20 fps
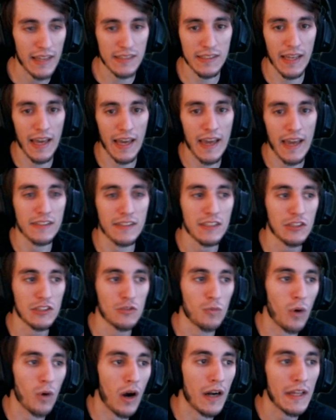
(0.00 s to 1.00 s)
say,
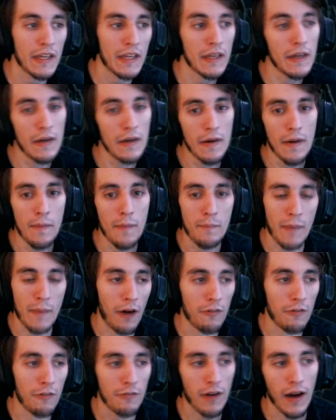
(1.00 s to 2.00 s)
Sejuani,
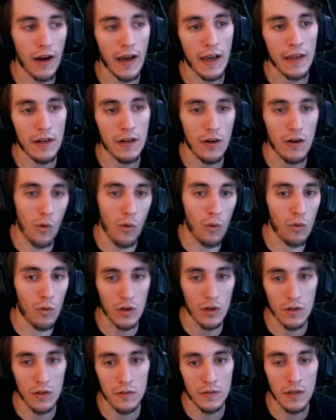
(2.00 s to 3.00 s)
Malphite,
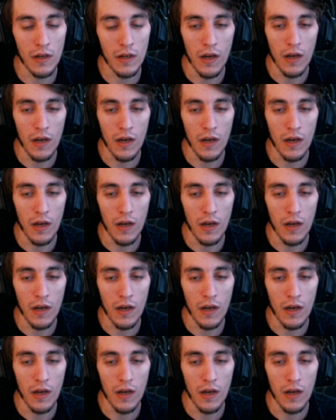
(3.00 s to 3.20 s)
Ornn,